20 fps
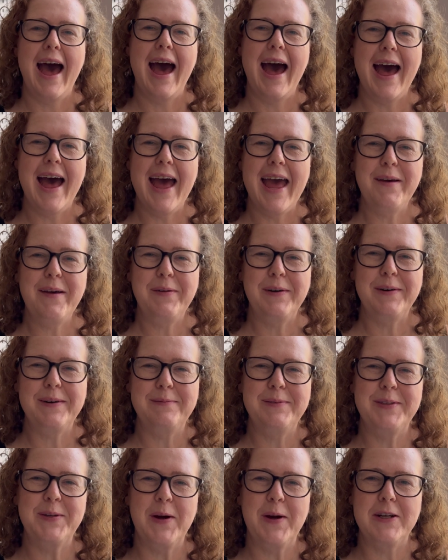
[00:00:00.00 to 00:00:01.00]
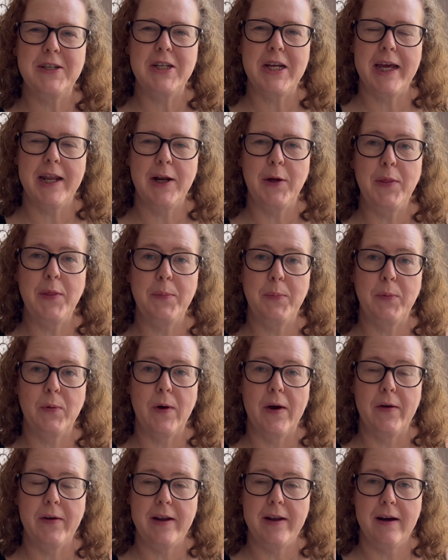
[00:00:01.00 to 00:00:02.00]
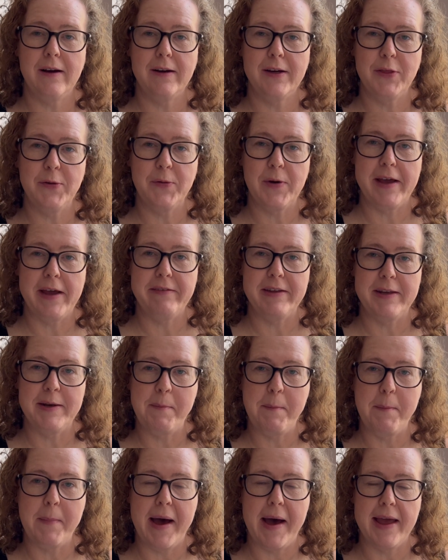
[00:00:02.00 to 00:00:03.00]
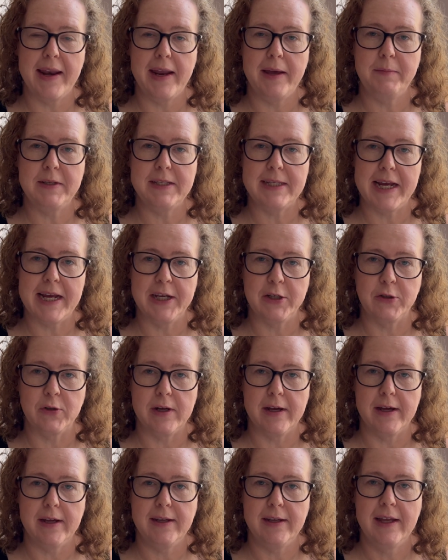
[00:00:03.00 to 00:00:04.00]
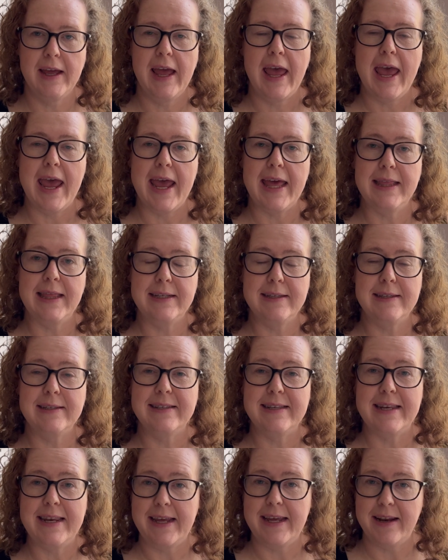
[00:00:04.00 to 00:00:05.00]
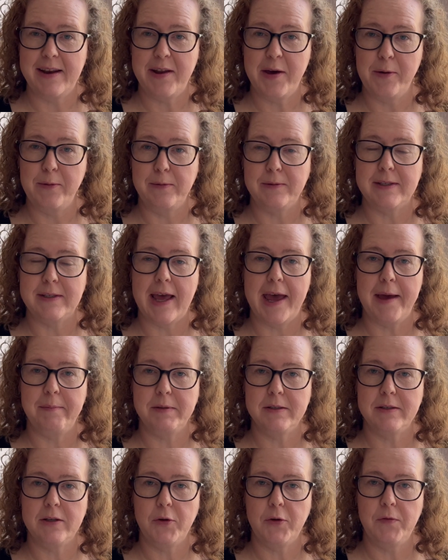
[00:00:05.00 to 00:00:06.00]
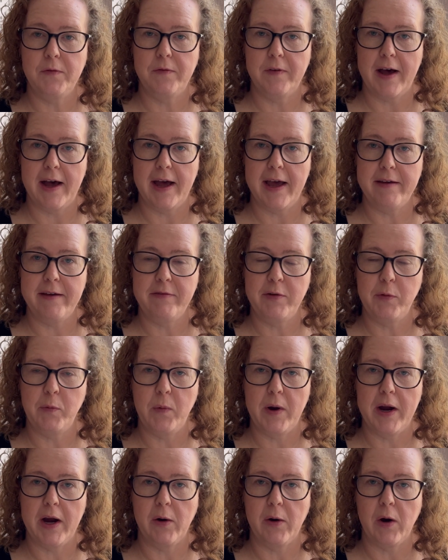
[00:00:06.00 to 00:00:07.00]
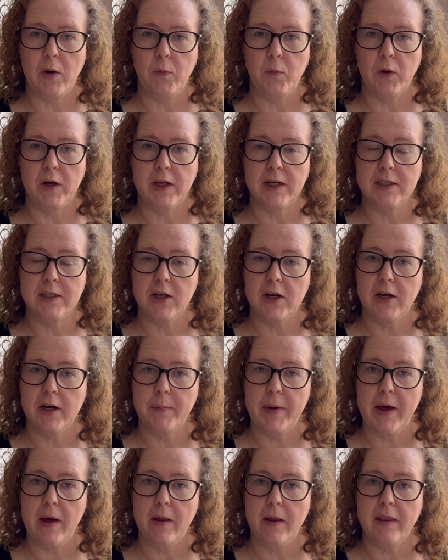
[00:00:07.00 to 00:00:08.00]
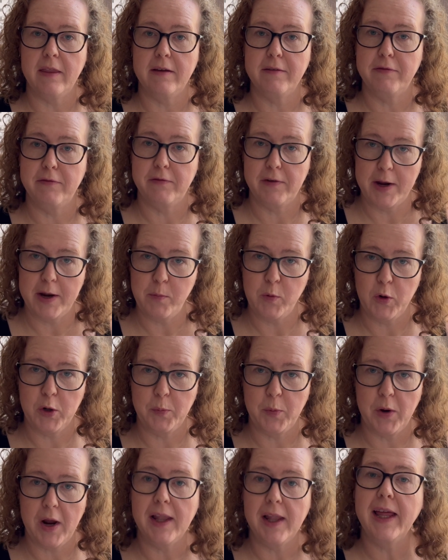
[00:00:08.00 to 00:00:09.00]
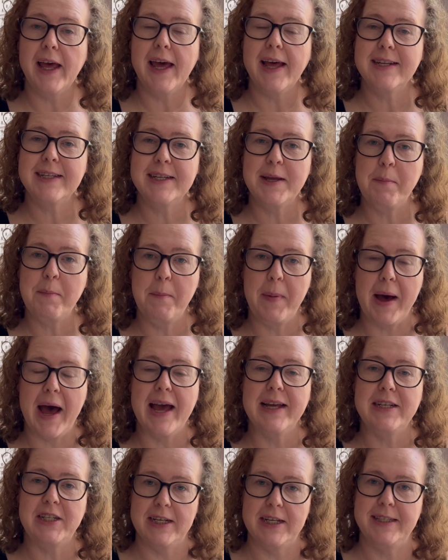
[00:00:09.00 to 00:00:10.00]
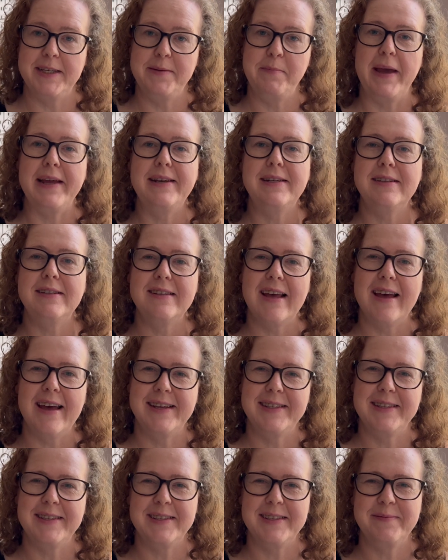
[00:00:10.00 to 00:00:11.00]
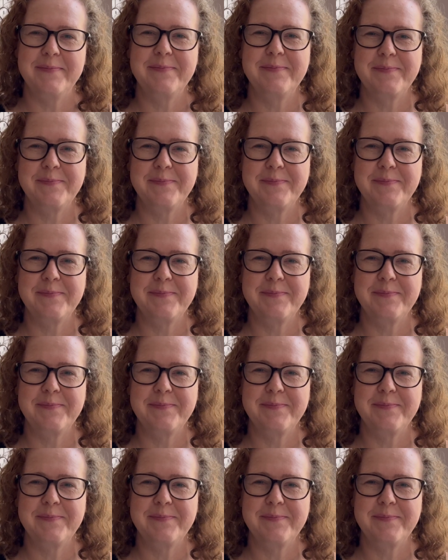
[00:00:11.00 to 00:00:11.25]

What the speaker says: Hi, welcome to our channel, The Prairie Dog and the Raven. My name is Andrea, and this is Knit Notes Episode 5, where we're going to talk about the Framework Bralette by Jessie Maed Designs.